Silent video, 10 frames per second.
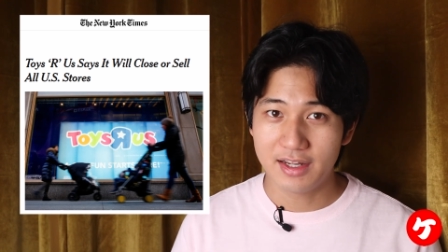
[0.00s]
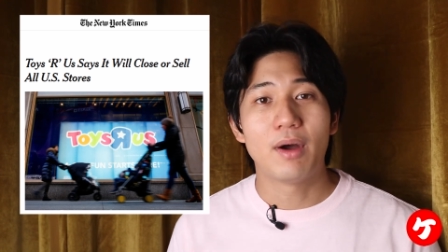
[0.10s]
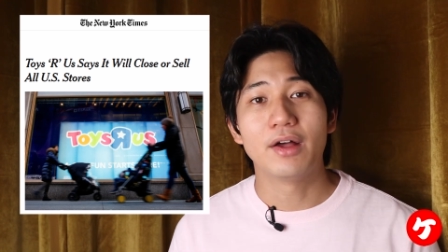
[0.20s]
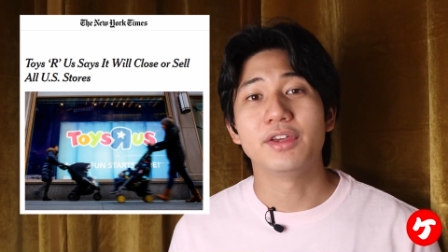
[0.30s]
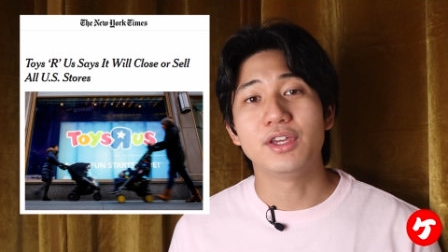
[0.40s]

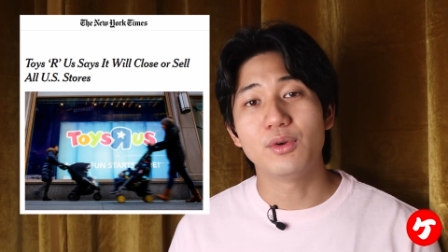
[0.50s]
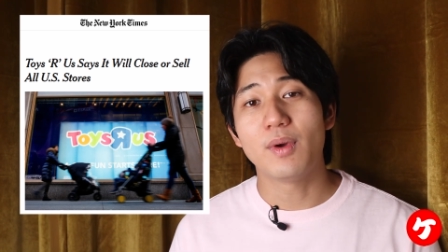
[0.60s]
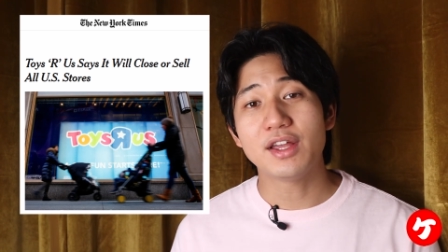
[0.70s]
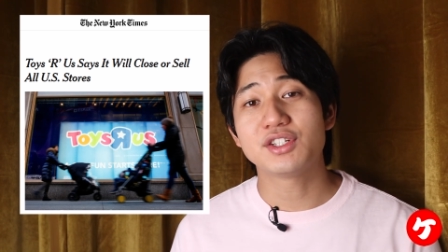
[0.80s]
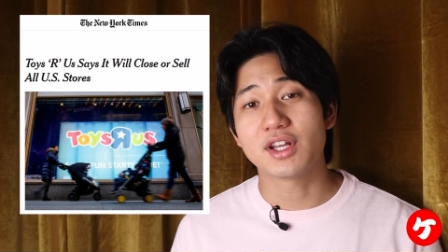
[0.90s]
While the
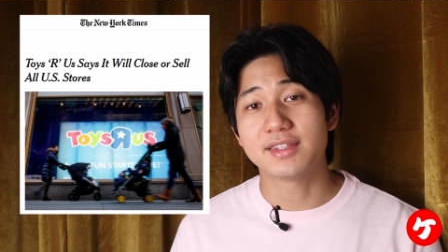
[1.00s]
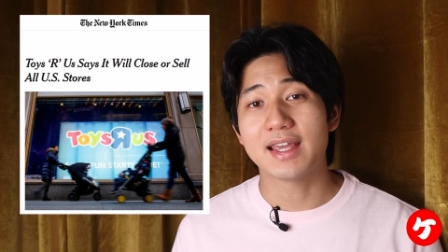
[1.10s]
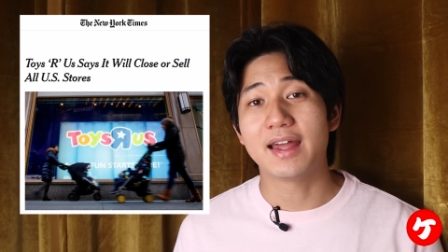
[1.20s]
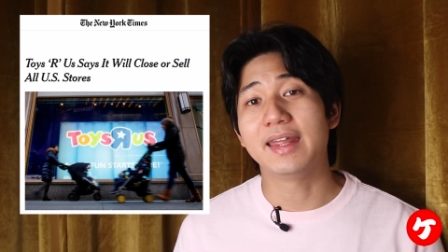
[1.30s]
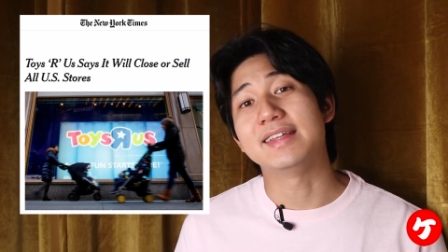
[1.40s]
US shut
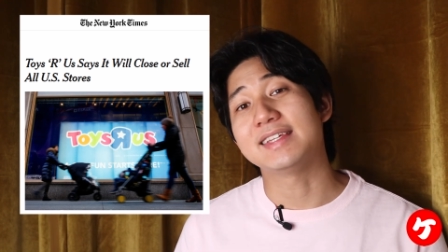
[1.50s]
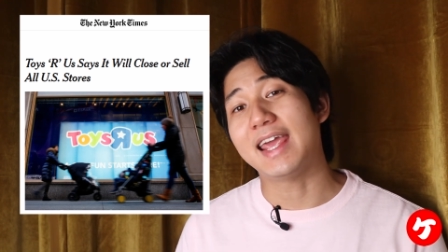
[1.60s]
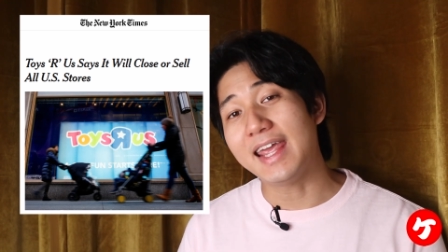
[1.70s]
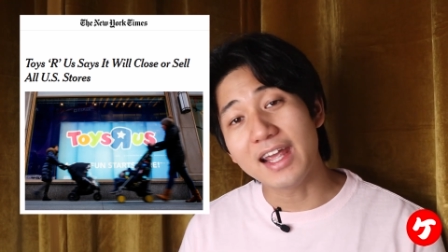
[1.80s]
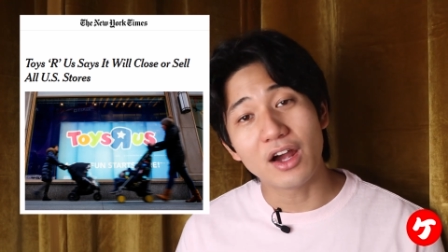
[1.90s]
down its
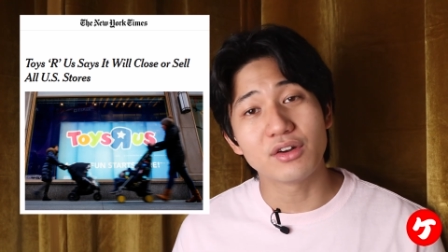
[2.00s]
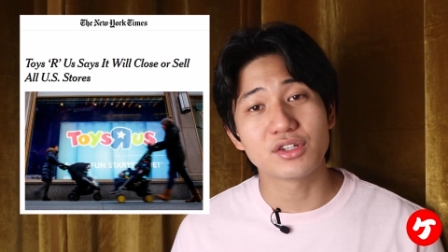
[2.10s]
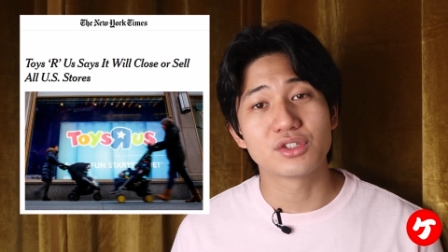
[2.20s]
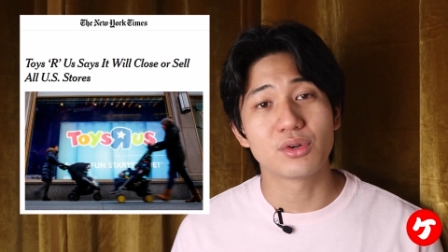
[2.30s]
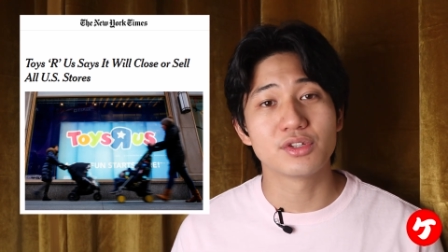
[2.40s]

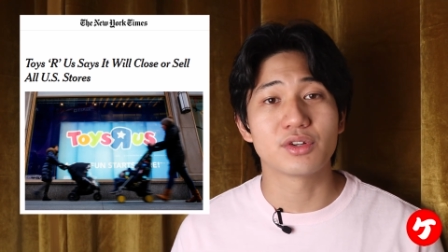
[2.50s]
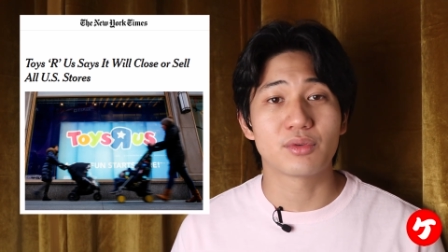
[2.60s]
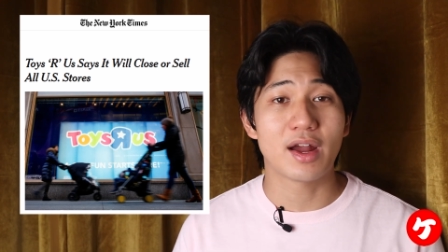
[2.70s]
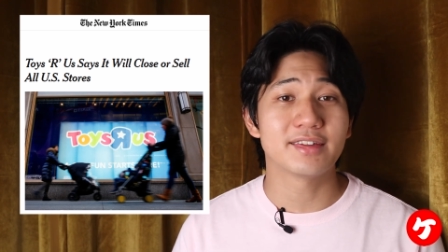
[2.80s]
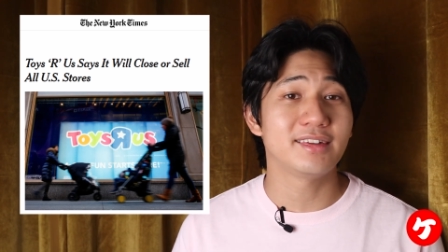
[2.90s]
800 stores
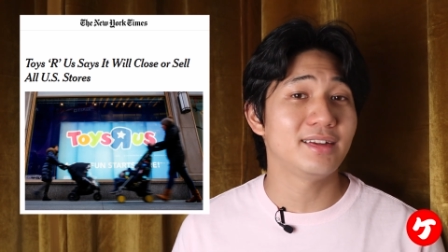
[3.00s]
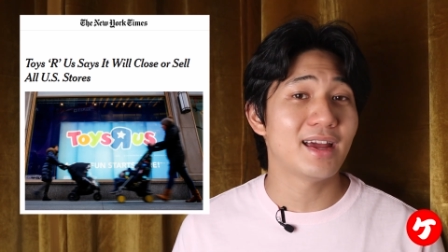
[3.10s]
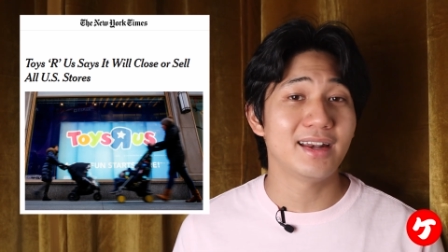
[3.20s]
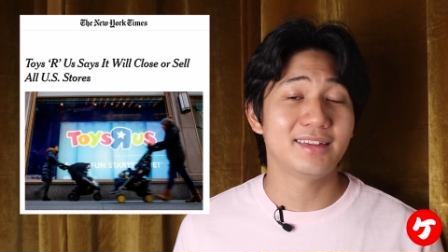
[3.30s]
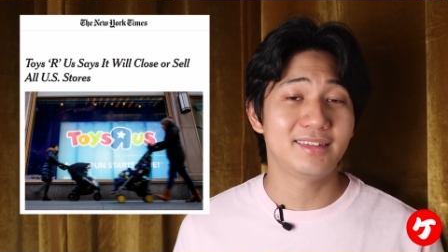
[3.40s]
across the
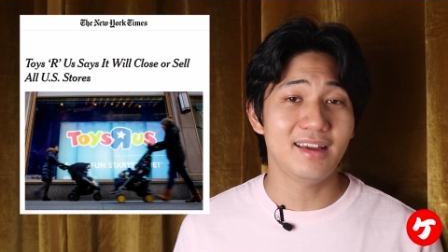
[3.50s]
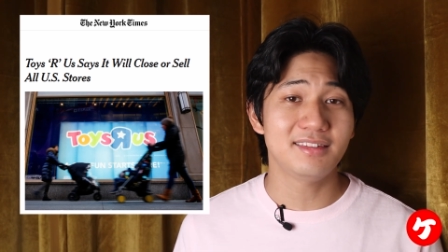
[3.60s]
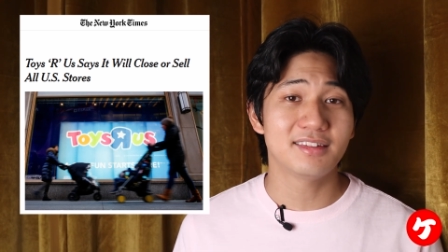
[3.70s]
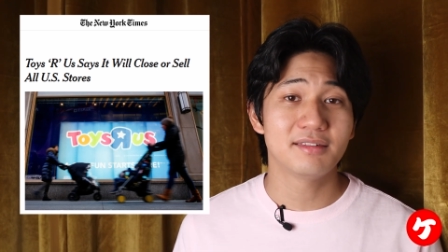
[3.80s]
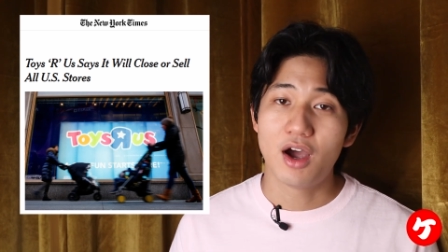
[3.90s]
United
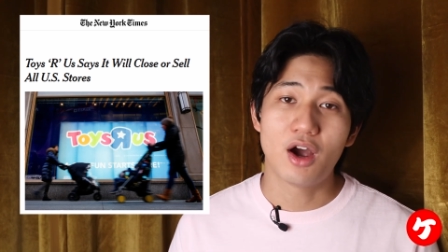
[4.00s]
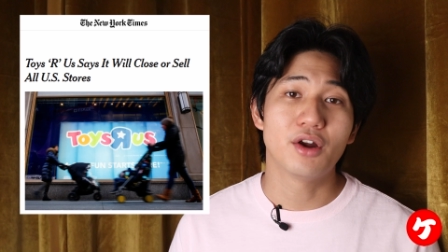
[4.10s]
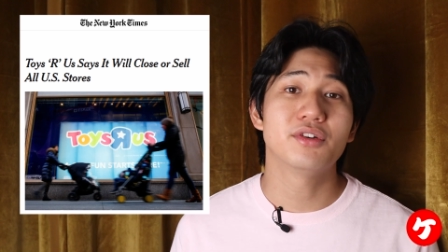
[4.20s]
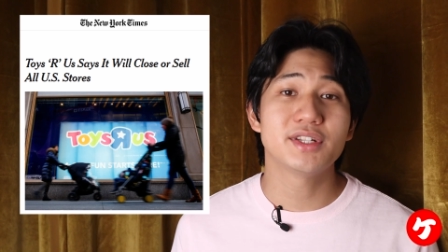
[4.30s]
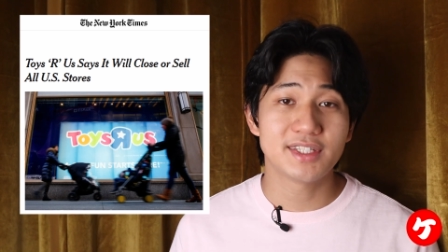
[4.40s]
States,
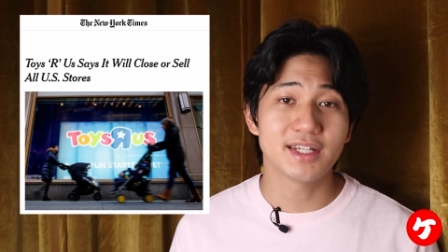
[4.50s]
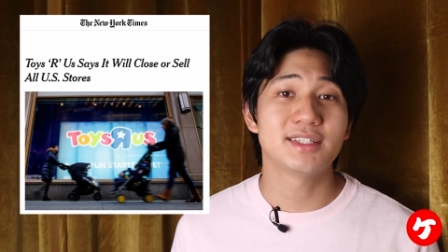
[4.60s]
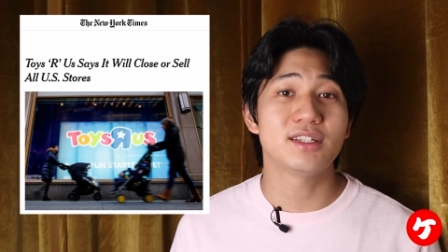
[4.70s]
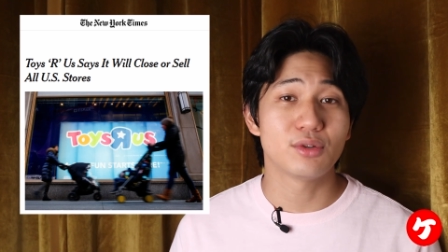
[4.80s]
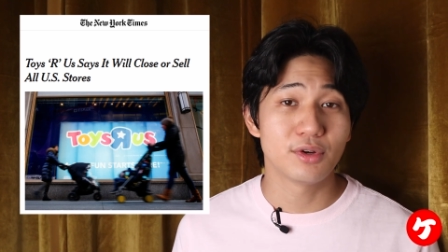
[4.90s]

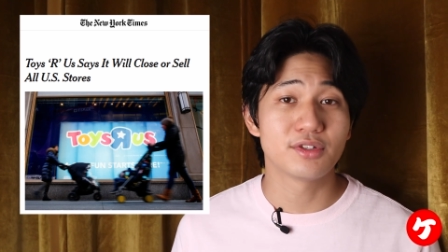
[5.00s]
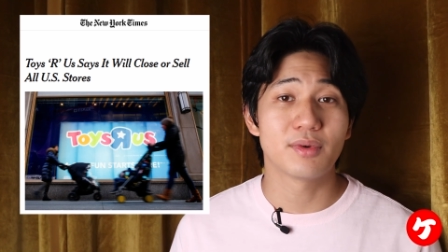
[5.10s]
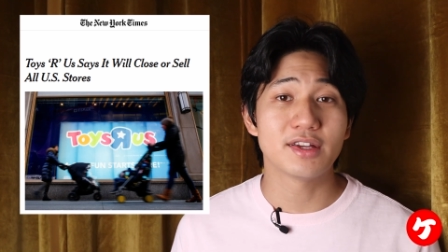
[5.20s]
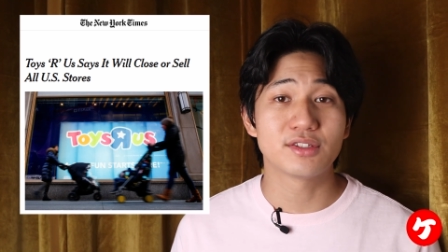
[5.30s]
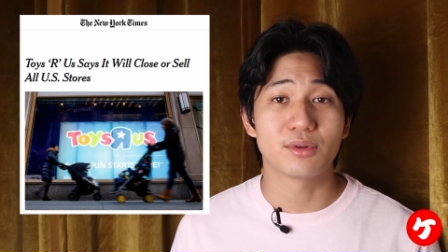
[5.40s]
160 Toys
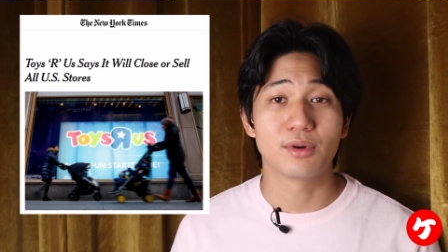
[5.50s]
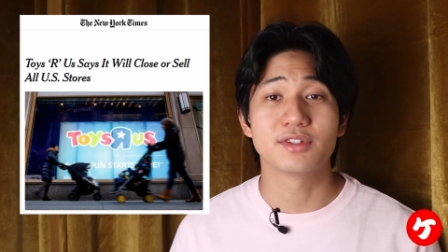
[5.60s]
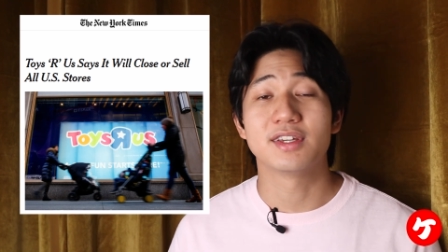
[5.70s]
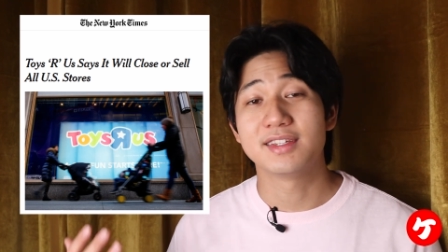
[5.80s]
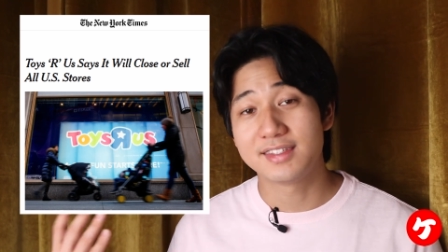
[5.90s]
R Us
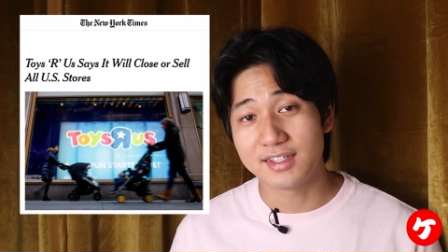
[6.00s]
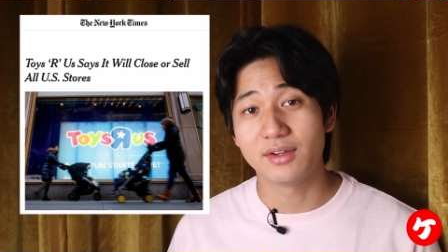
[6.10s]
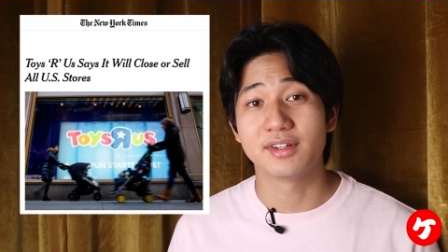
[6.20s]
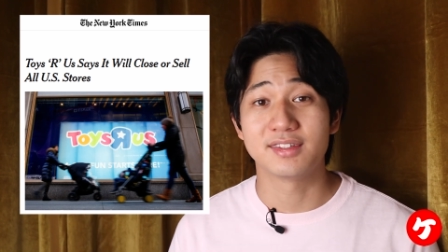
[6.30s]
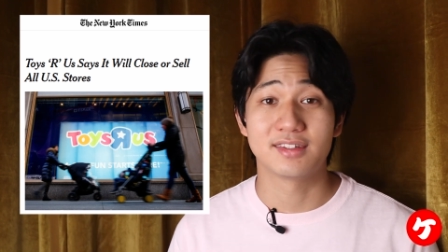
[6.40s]
stores
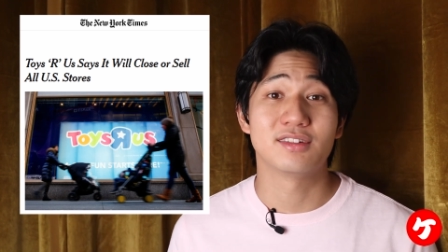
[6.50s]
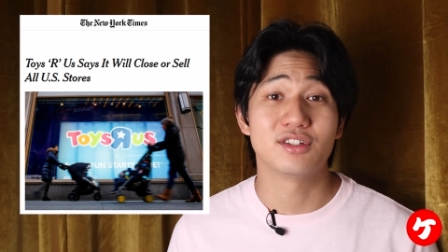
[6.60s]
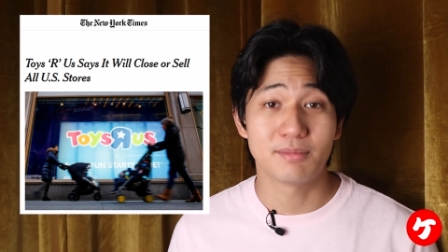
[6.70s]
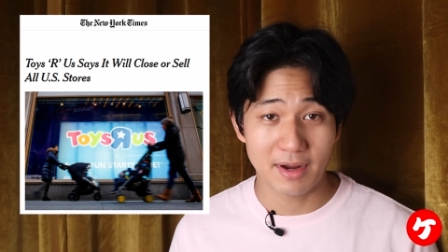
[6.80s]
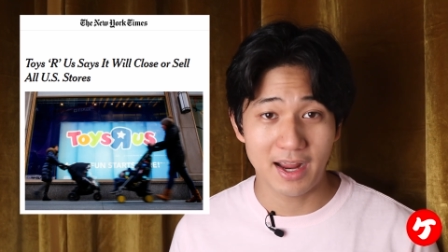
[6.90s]
still exist
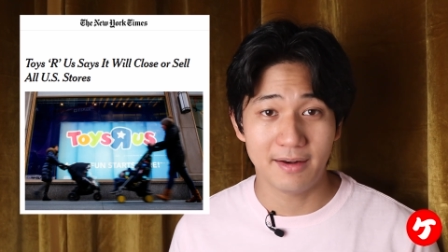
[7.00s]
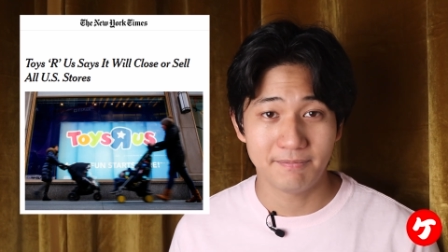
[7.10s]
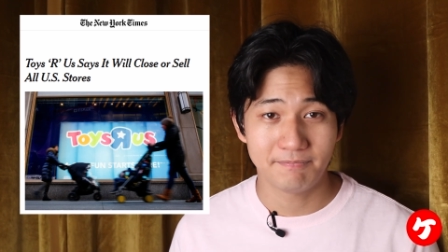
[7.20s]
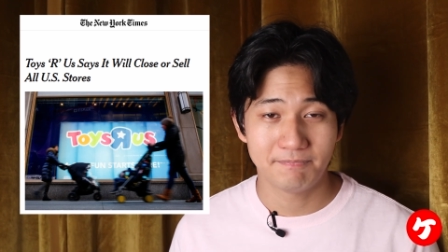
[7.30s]
in Japan.